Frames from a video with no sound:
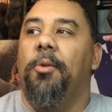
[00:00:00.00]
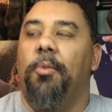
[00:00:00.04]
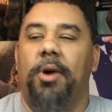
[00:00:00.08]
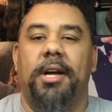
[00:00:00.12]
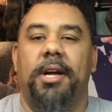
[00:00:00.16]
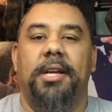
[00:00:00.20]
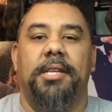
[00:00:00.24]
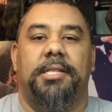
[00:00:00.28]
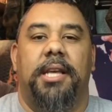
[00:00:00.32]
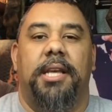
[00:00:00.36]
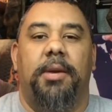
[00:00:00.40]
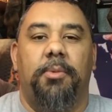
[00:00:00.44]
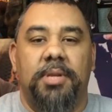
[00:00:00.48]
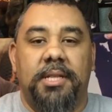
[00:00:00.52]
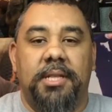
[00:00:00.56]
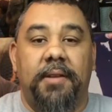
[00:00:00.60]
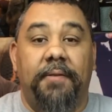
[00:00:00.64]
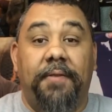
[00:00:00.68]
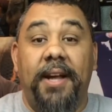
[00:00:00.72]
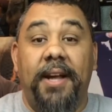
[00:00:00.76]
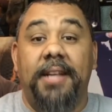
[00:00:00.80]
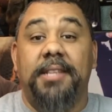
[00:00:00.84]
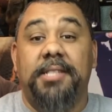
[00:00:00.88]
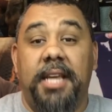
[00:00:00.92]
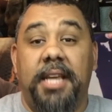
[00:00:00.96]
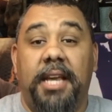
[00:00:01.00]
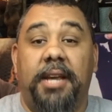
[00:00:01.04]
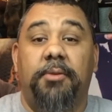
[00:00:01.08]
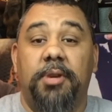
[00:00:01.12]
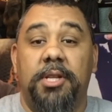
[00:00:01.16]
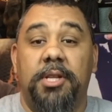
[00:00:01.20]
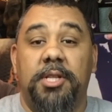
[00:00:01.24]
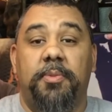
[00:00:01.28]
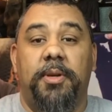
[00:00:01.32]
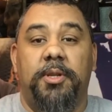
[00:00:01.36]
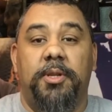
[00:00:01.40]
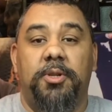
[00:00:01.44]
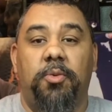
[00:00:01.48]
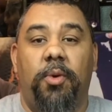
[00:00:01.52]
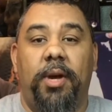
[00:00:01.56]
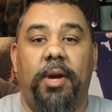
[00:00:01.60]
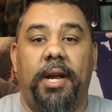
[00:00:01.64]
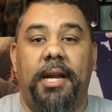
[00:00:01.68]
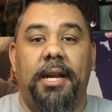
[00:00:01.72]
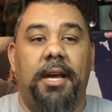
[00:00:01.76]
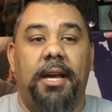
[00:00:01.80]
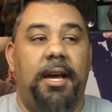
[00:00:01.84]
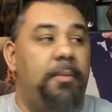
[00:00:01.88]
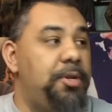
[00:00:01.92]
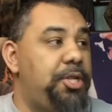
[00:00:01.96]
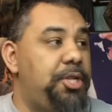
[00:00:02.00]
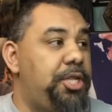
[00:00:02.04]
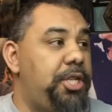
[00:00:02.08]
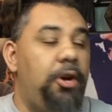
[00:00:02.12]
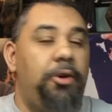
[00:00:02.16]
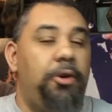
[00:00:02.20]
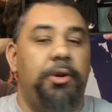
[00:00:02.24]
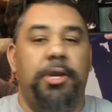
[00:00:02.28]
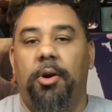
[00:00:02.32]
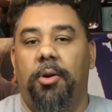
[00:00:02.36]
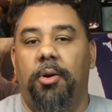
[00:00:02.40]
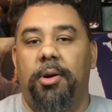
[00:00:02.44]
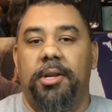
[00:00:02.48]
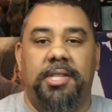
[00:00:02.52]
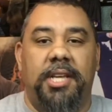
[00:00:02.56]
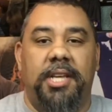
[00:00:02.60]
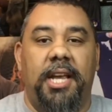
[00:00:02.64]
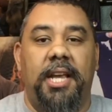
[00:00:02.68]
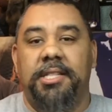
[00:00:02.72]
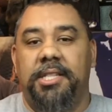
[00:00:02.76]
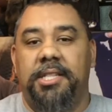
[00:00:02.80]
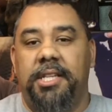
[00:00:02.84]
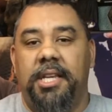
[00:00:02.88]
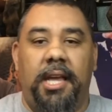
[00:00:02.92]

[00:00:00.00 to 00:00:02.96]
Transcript: was the fight sequence between Michelle Yeoh and Zhang